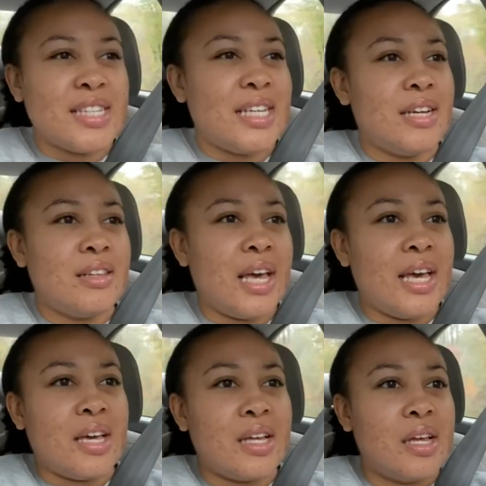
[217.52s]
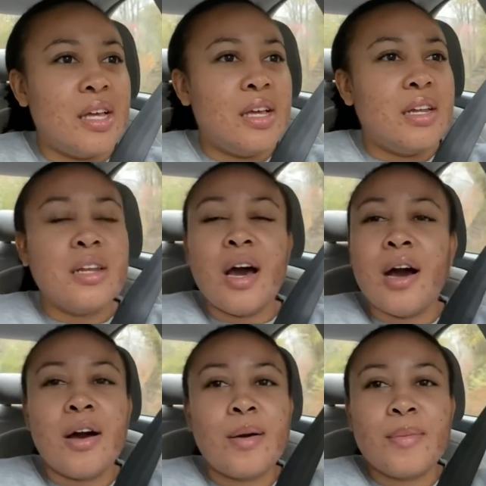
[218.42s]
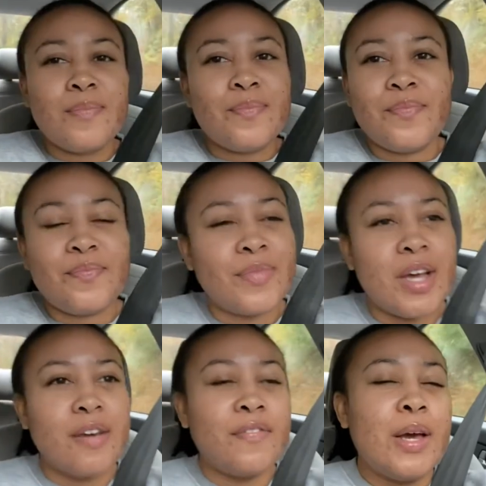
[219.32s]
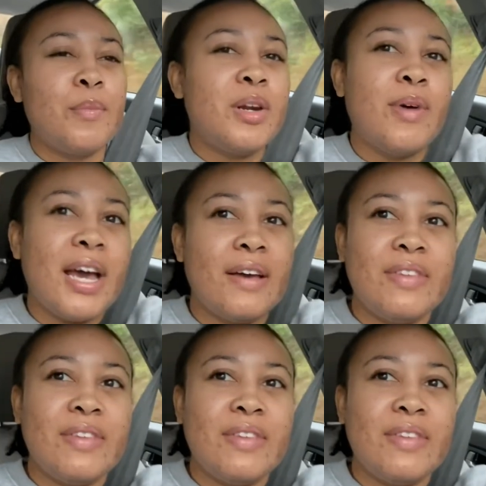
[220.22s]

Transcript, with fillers: And they're like, nah, nah, fam, we don't have